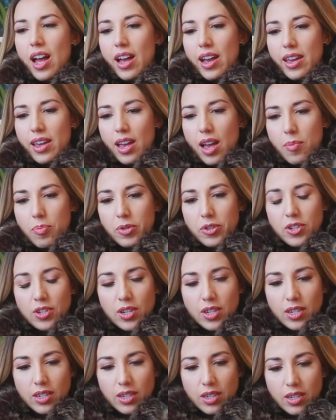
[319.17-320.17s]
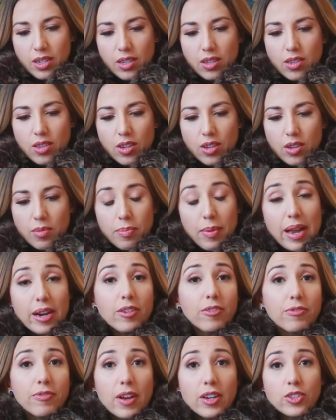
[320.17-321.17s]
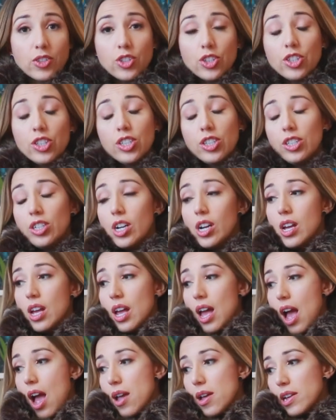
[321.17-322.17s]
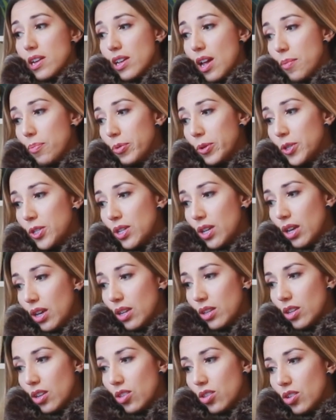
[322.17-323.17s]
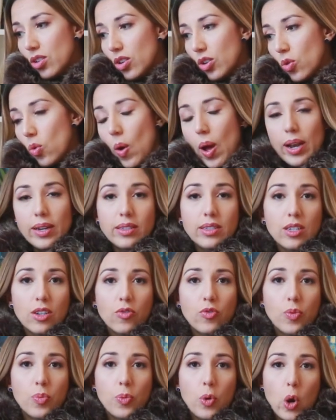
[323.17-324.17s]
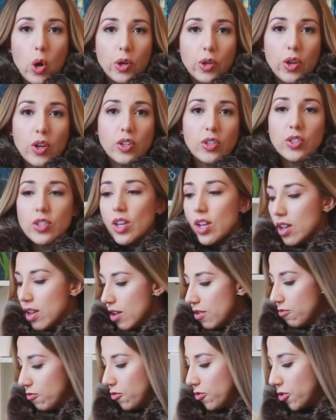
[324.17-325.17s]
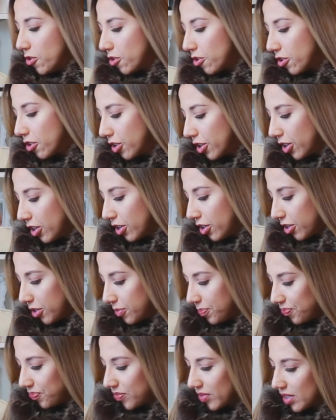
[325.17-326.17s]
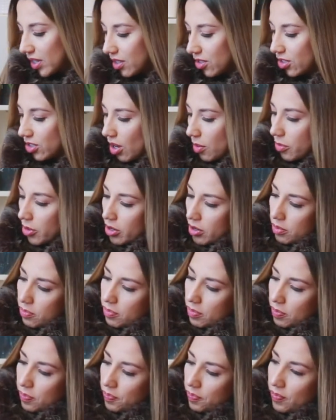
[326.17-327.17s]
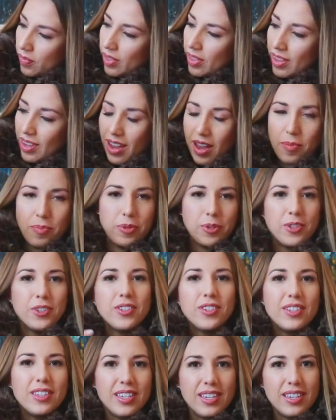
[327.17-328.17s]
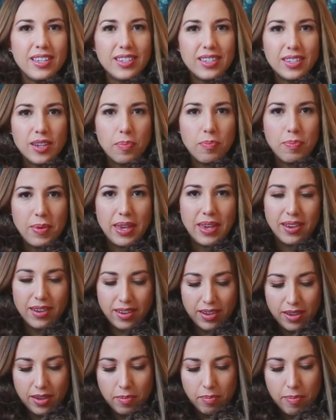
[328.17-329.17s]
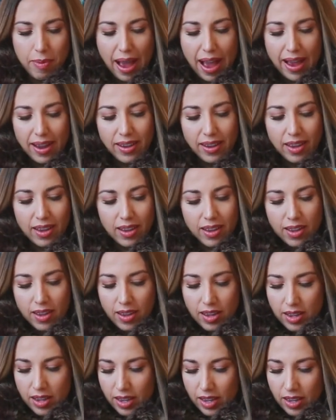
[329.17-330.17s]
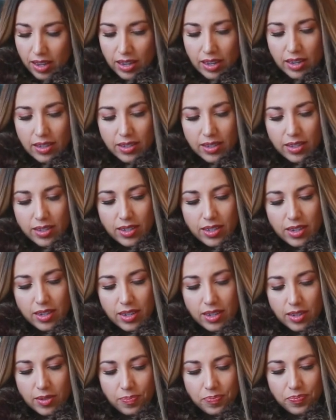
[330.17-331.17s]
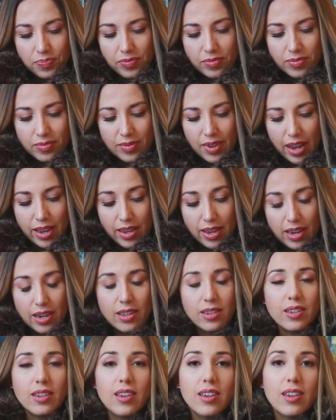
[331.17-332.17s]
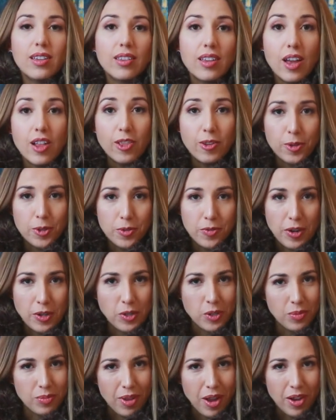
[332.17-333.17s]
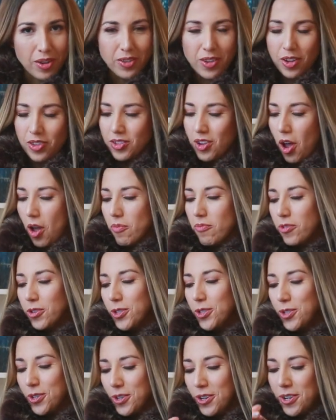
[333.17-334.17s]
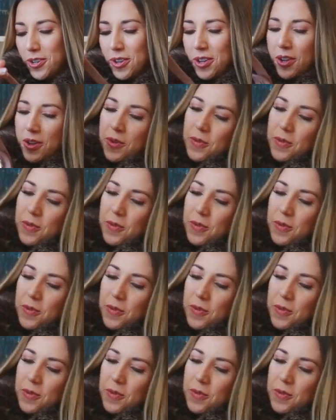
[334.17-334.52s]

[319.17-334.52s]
I appreciate the manufacturer, I appreciate the quality of the products. For summer, I purchased this pink bag. It's um, I get it in luxe fashion blog dot com for sure.